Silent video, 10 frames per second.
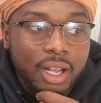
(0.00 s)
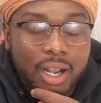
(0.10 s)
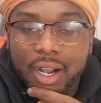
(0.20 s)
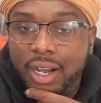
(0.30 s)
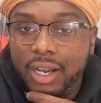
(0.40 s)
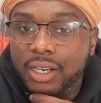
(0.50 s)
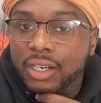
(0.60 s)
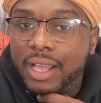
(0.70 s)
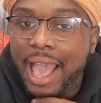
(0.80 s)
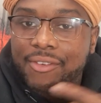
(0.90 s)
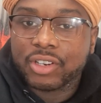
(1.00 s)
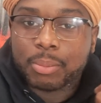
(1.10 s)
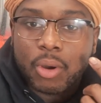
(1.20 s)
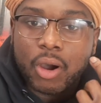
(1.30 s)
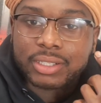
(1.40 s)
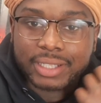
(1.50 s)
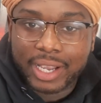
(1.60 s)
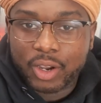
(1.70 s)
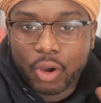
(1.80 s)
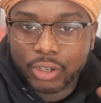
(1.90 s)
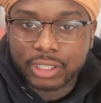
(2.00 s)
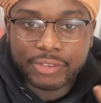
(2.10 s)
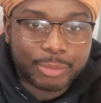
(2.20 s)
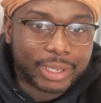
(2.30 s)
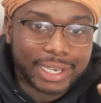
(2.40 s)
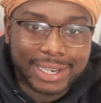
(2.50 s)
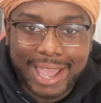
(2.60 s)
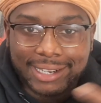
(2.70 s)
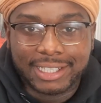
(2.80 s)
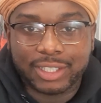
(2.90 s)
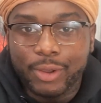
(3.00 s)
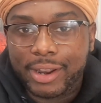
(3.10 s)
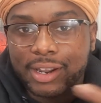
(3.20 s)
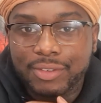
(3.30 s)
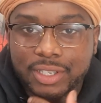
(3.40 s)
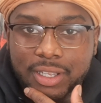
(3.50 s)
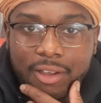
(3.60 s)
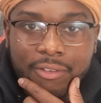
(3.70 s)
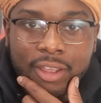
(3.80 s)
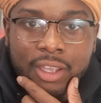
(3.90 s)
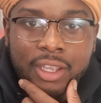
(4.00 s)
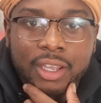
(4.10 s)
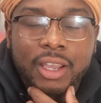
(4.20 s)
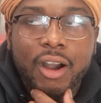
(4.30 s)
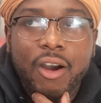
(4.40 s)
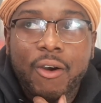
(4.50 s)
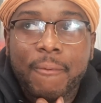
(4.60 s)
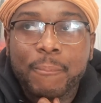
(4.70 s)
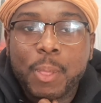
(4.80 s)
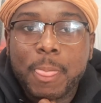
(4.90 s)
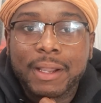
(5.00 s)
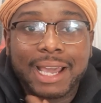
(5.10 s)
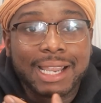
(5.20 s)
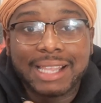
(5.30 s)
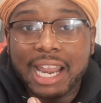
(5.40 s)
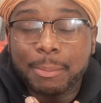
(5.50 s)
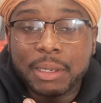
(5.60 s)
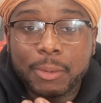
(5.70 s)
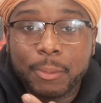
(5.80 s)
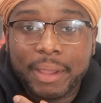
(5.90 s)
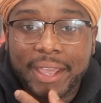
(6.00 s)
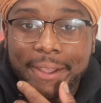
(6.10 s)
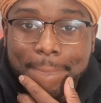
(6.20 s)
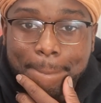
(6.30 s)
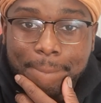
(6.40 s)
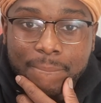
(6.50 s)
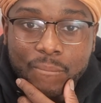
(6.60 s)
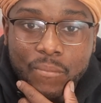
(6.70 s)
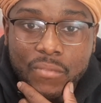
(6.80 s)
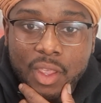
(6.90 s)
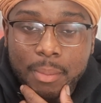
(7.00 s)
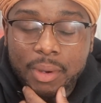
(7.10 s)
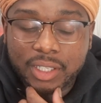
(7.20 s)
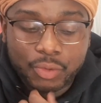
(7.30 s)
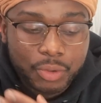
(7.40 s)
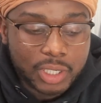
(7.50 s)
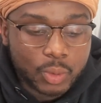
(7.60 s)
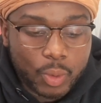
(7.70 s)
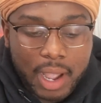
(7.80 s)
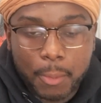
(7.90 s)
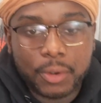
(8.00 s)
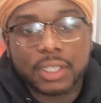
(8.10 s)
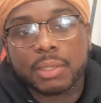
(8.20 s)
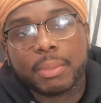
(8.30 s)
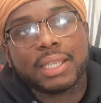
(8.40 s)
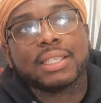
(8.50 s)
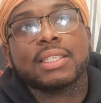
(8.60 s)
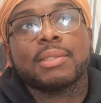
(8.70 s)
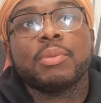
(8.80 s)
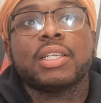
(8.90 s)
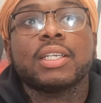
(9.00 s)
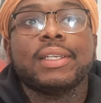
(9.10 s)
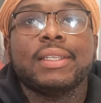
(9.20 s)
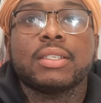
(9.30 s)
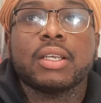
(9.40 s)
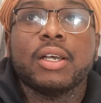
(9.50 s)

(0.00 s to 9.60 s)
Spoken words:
having a boss like calling another man daddy and all that other stuff. Got a lot of people mad, but the reason why I wanted to make this is because